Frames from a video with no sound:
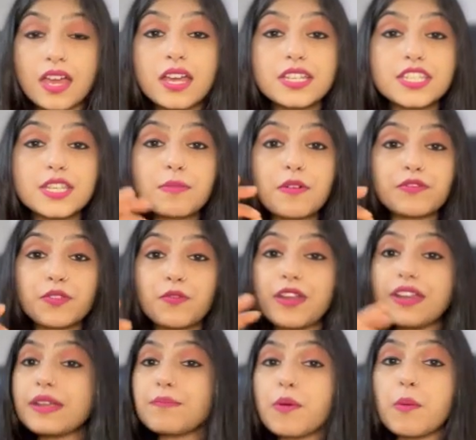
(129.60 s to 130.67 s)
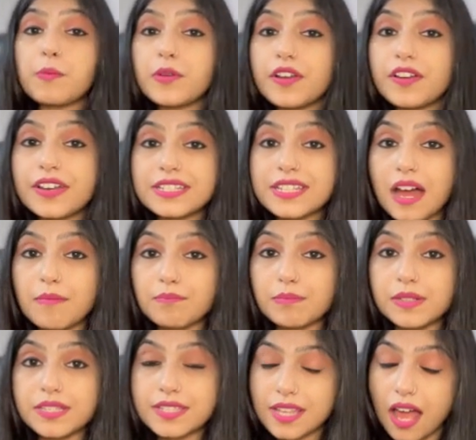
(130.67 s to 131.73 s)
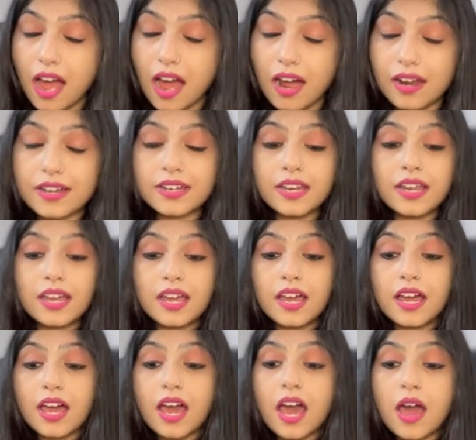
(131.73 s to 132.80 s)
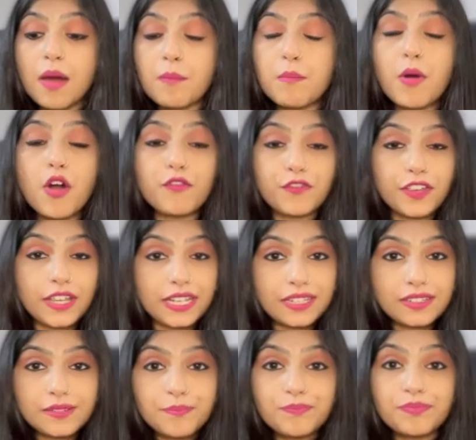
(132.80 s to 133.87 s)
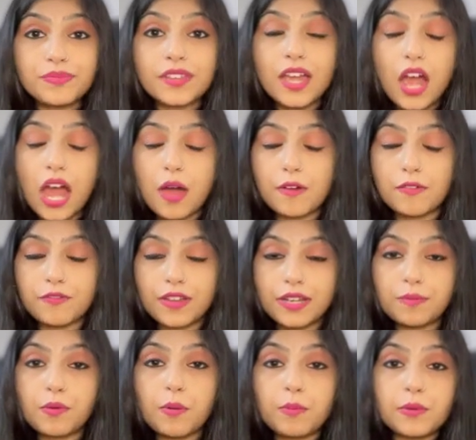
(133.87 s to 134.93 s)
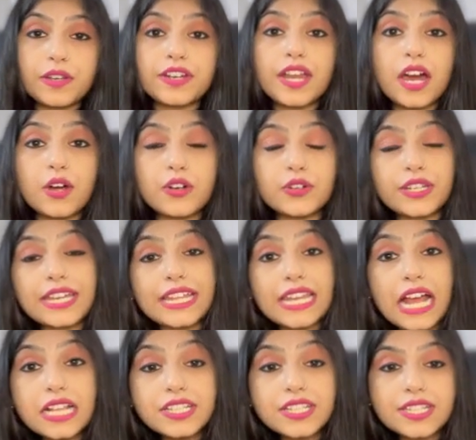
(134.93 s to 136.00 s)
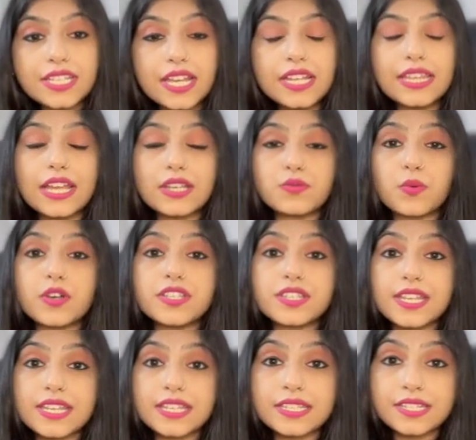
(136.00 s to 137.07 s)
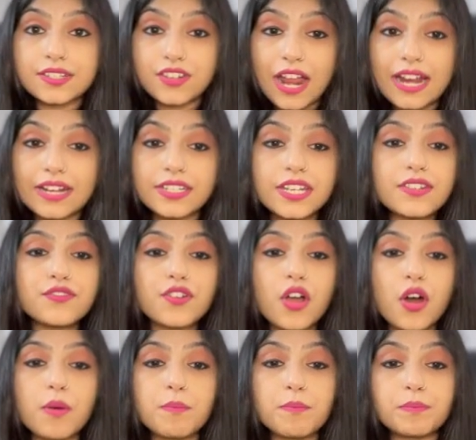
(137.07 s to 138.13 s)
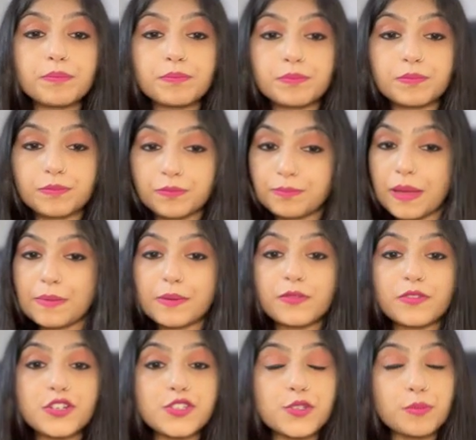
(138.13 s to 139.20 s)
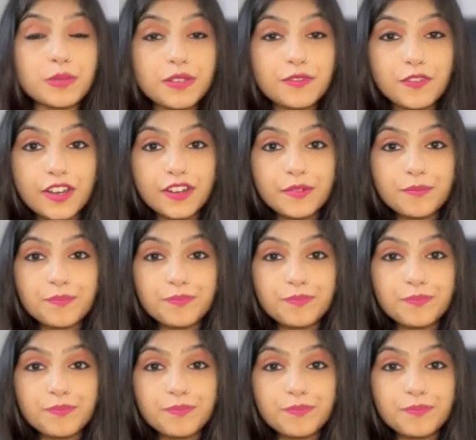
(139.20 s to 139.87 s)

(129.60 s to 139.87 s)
Some of the very popular examples are morphine, a very popular narcotic analgesic that was extracted from Papaver somniferum,